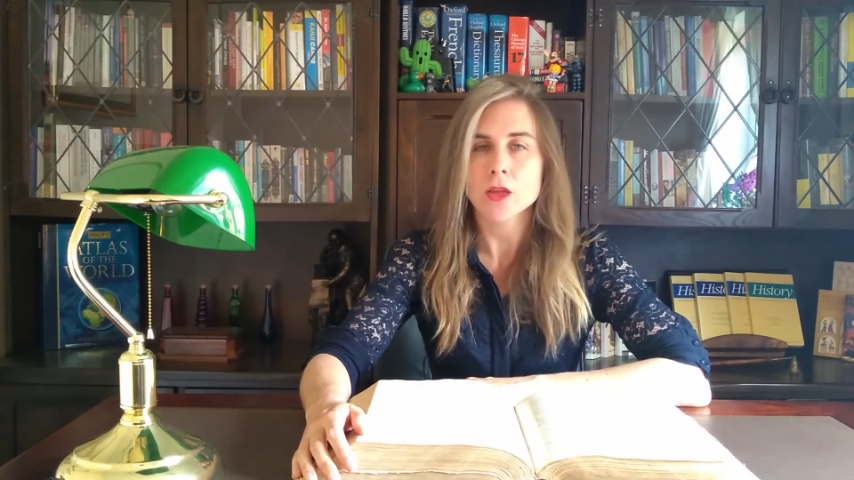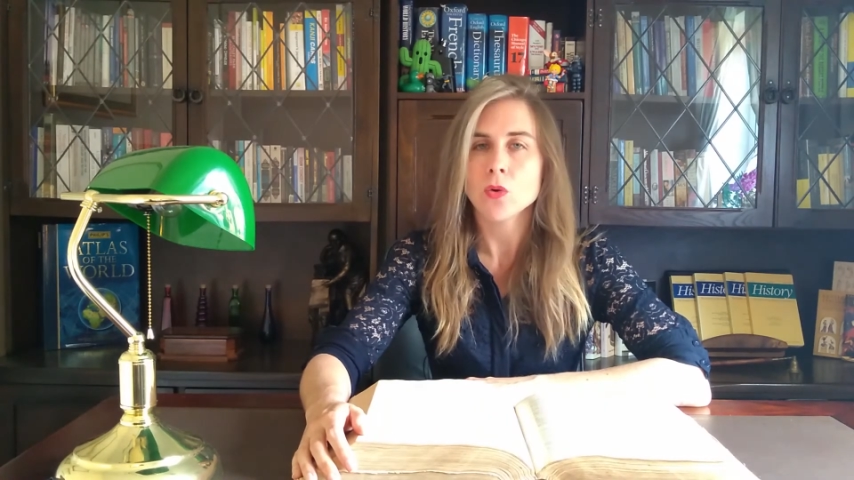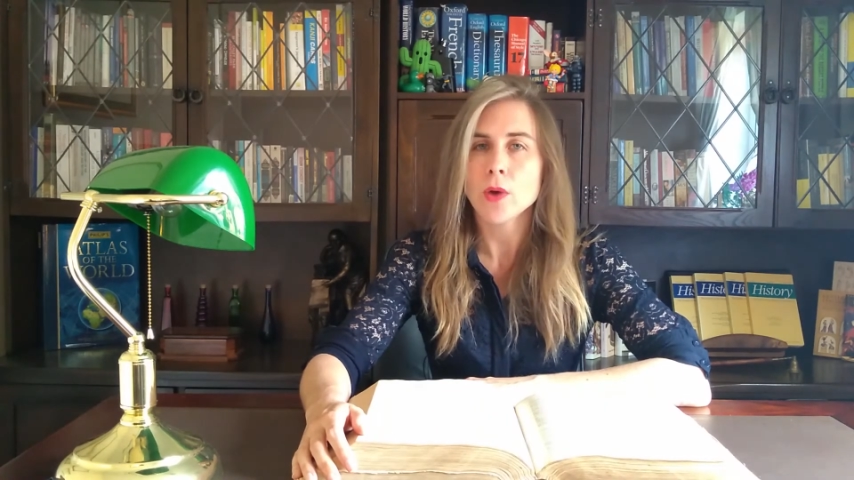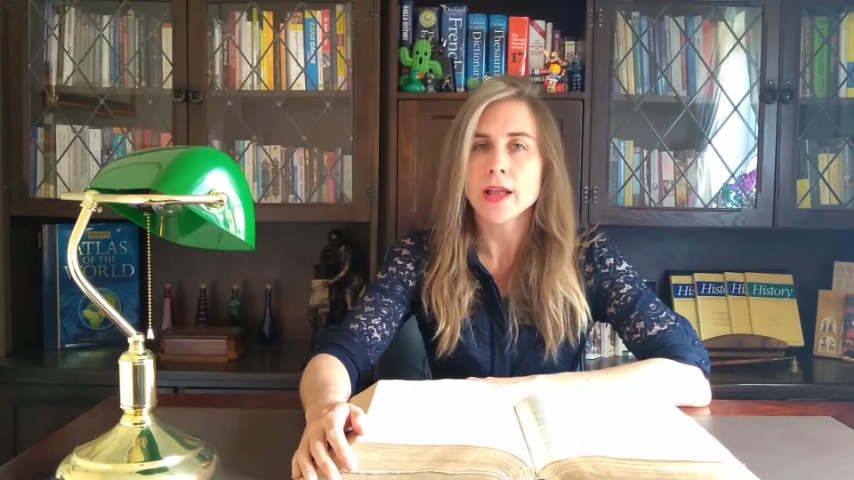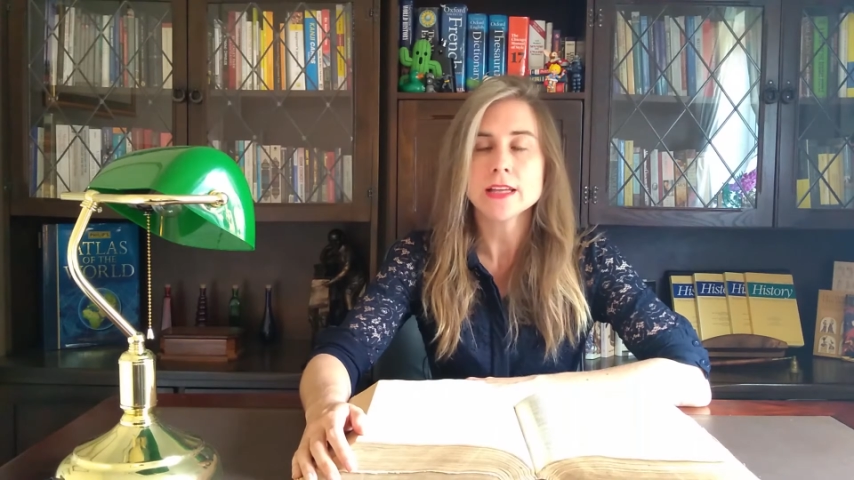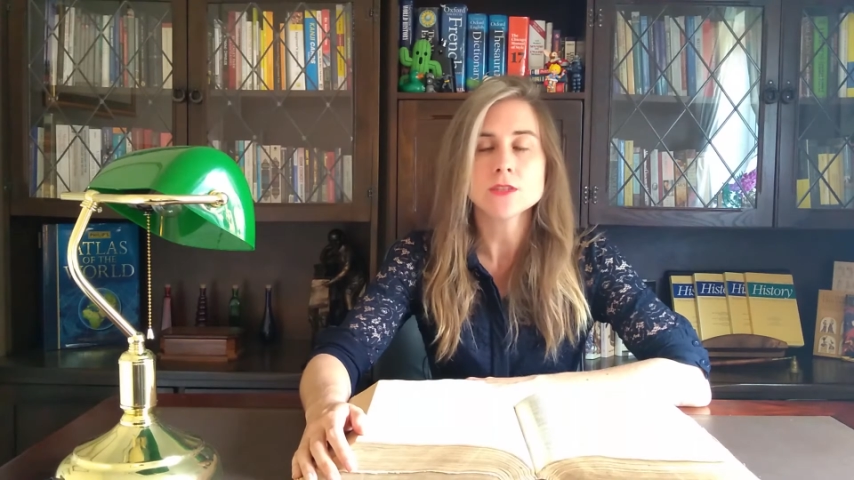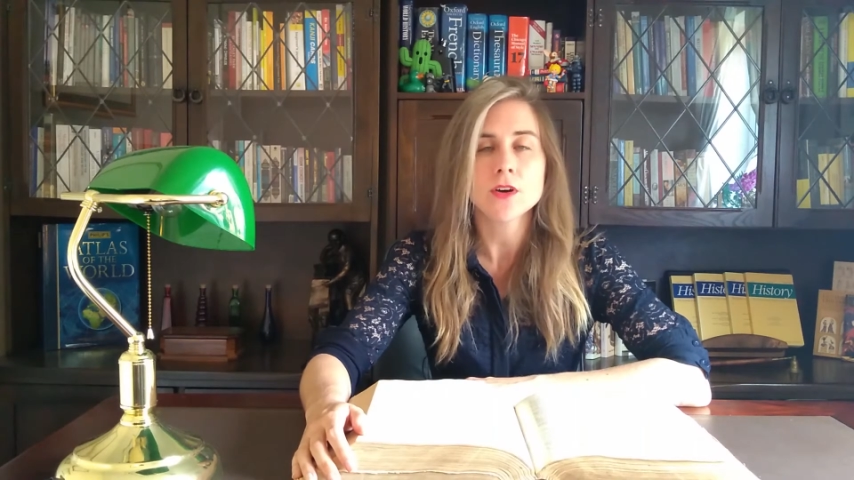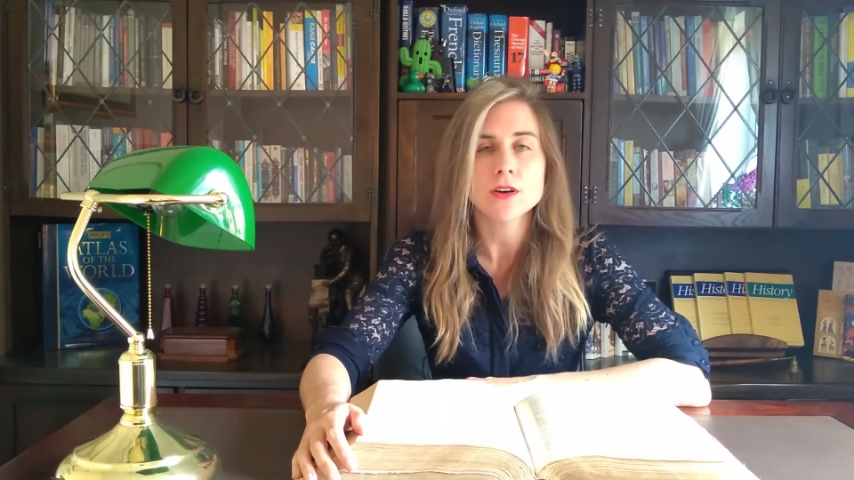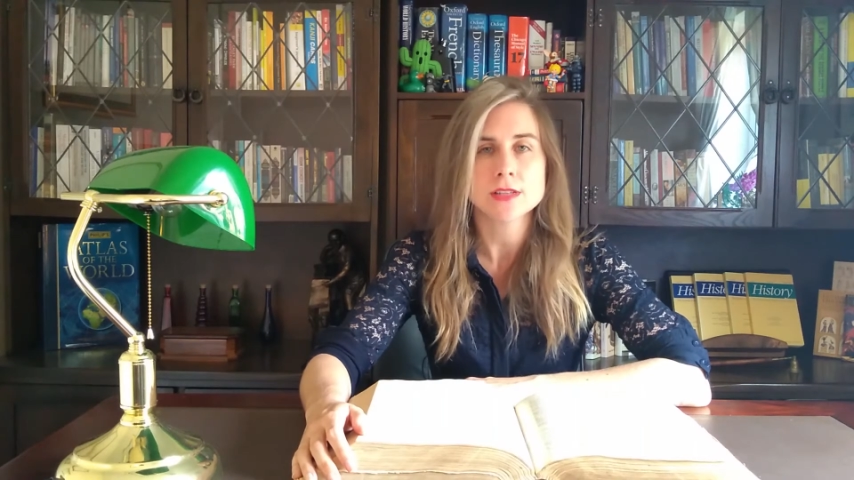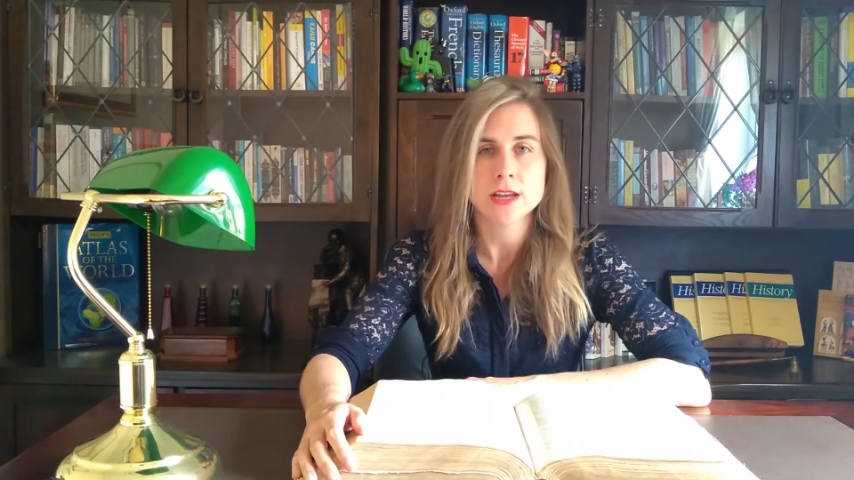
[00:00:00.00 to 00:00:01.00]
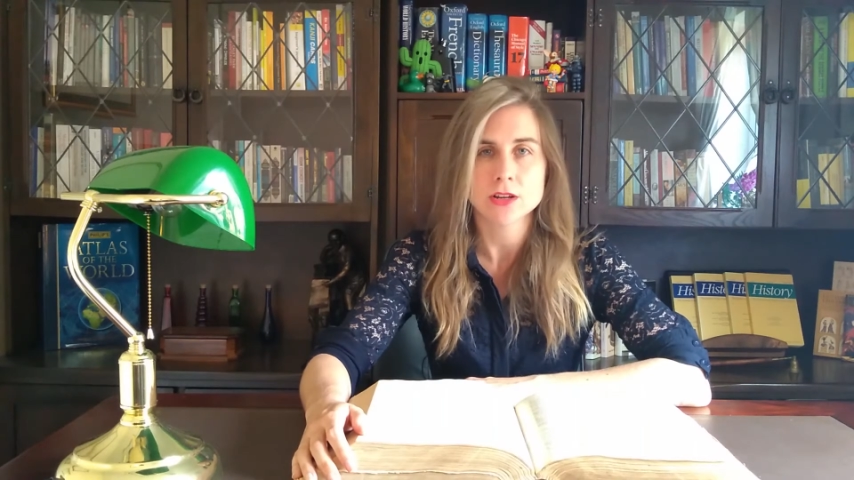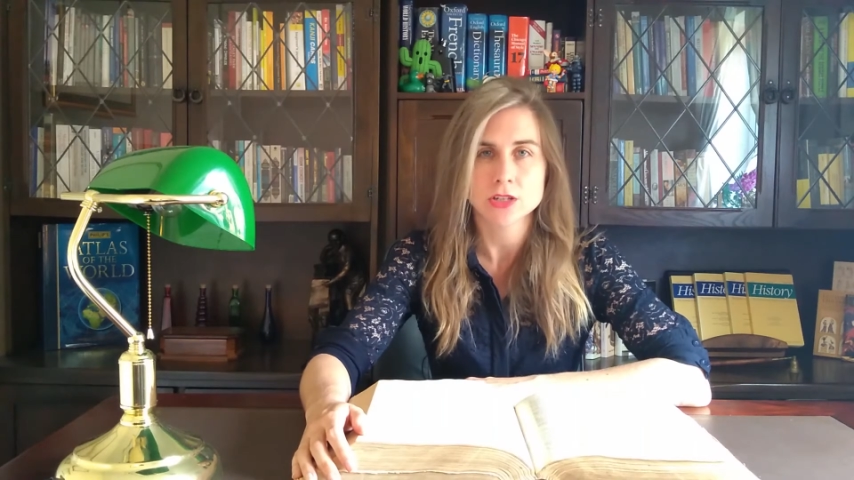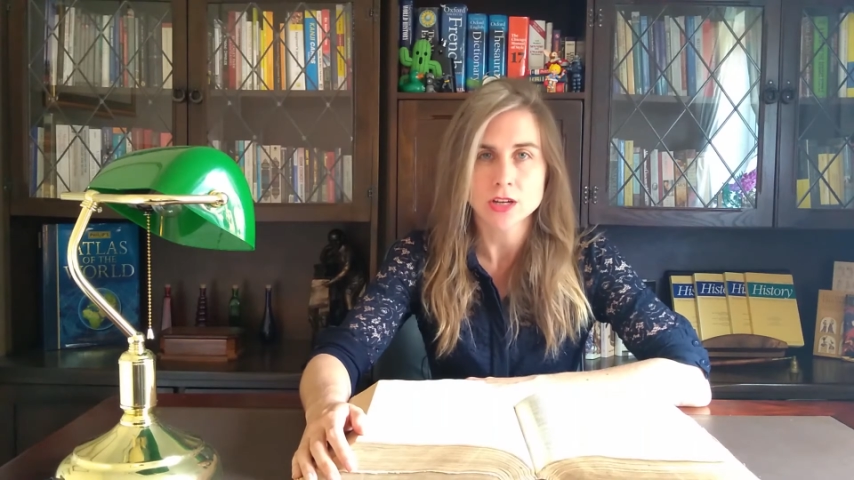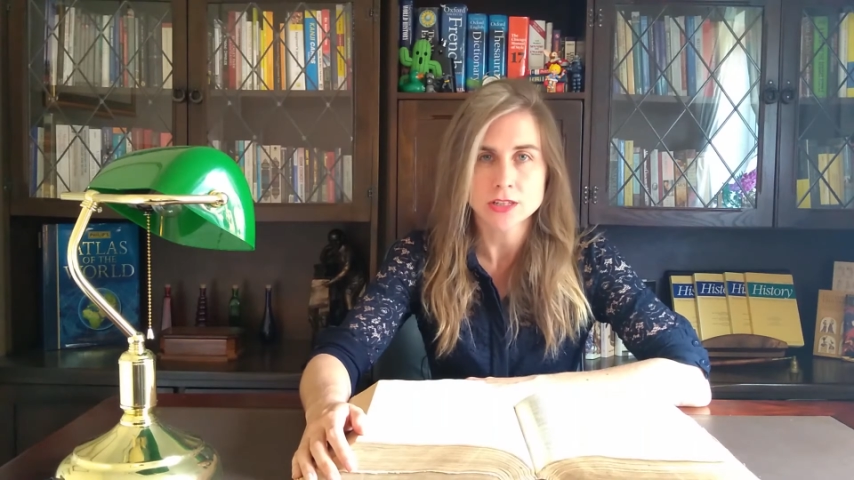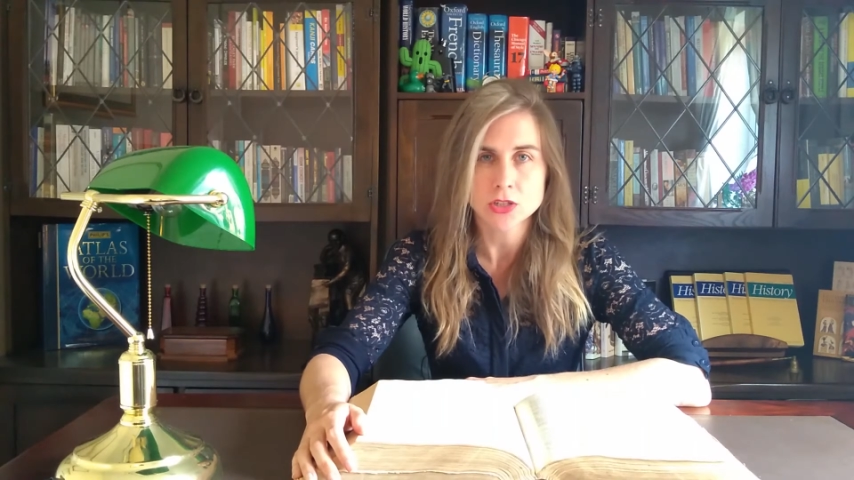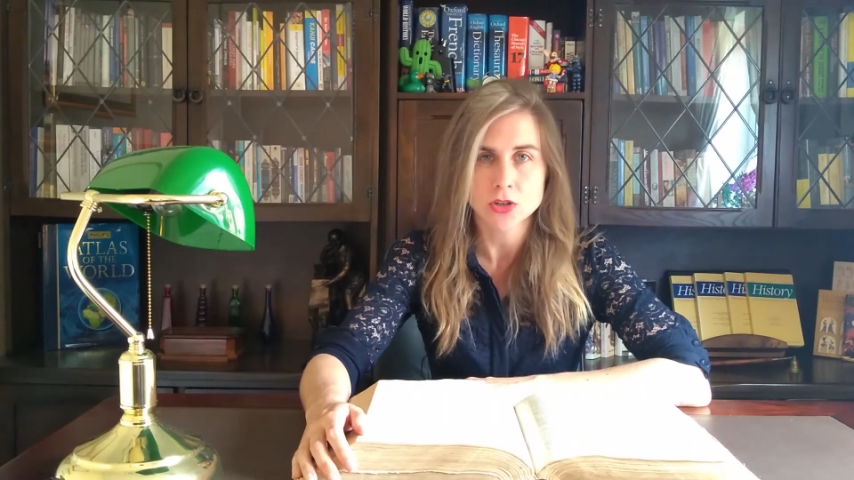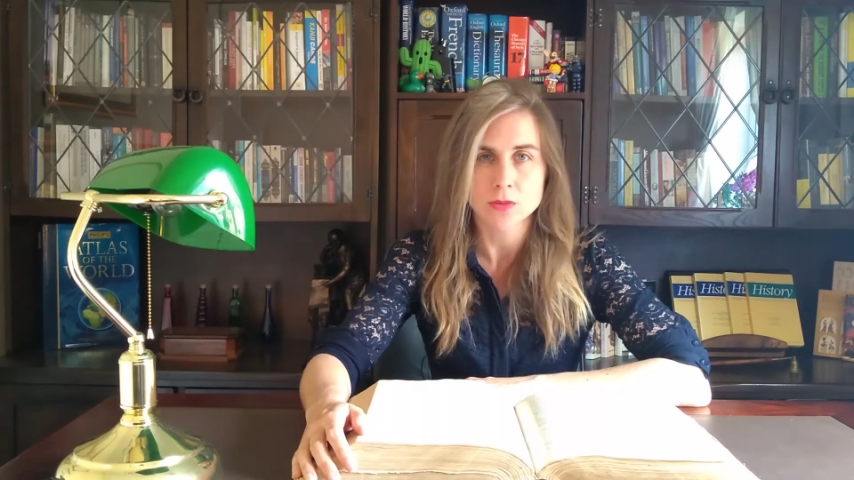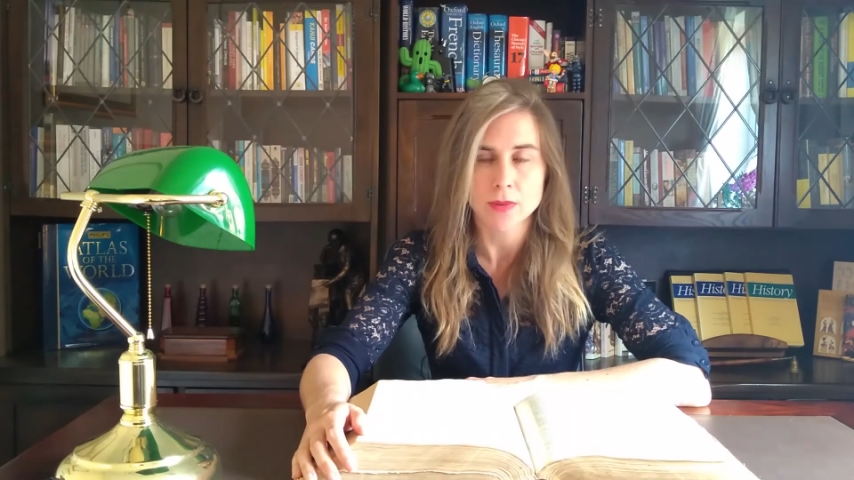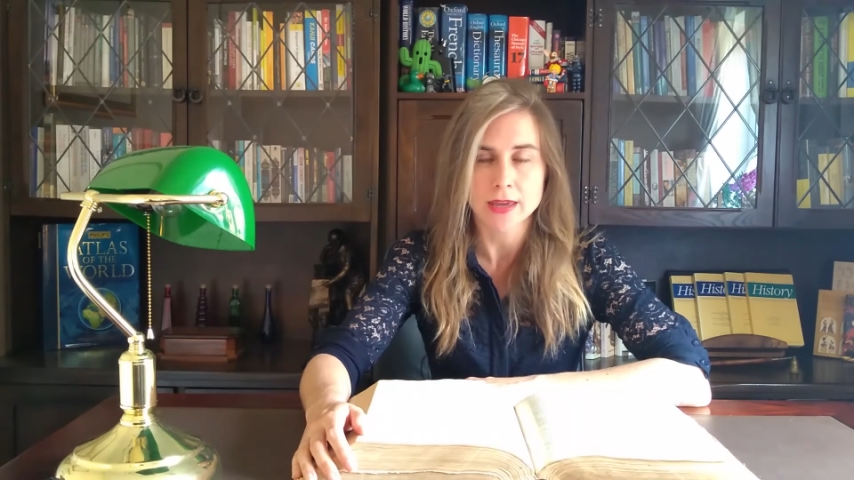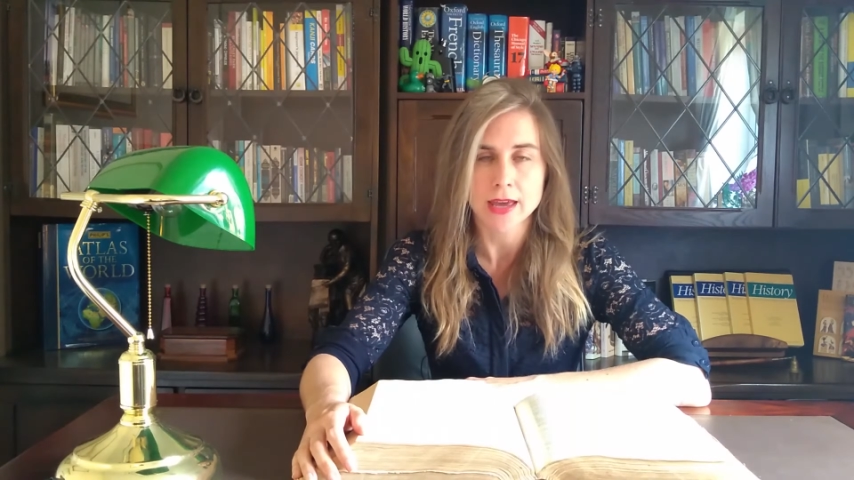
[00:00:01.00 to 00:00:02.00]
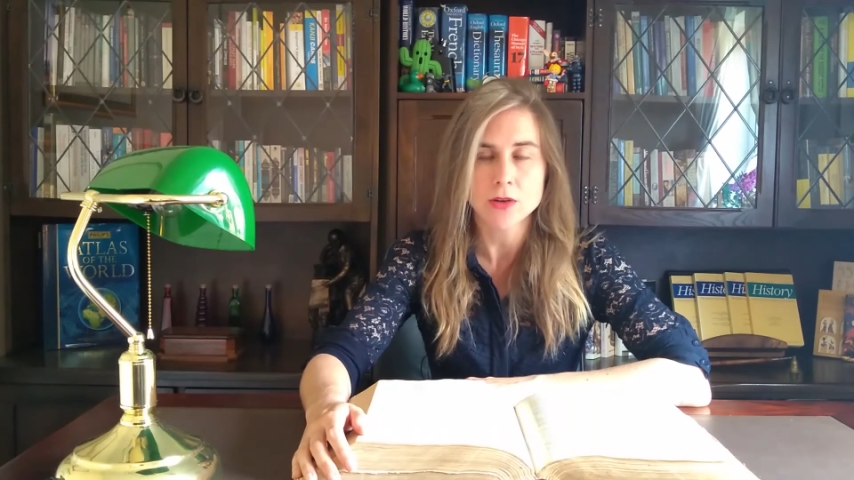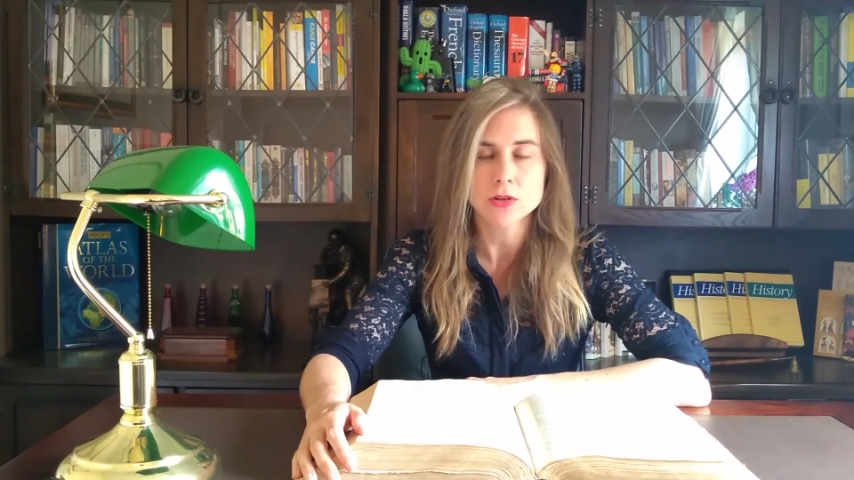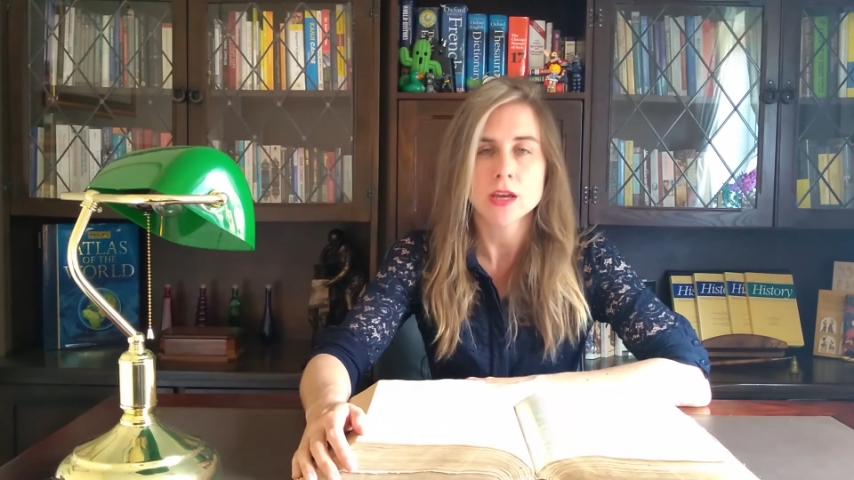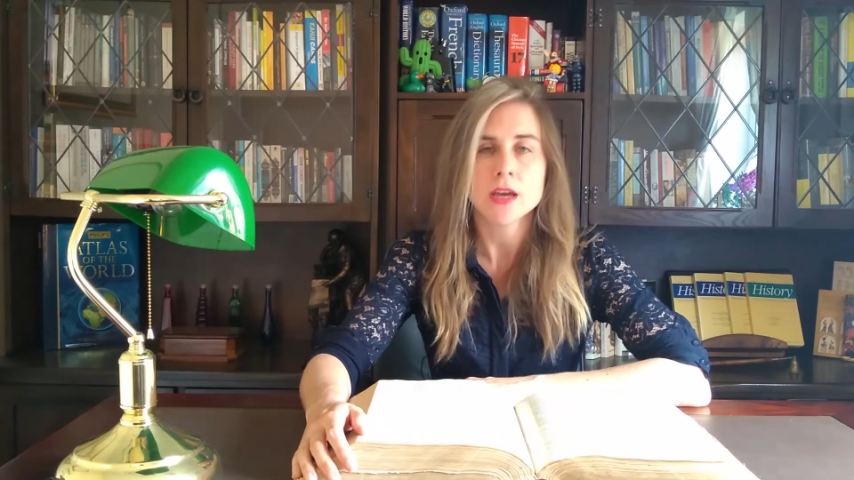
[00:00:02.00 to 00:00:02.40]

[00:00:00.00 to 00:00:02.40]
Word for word: Well, as far as Herodotus could make out,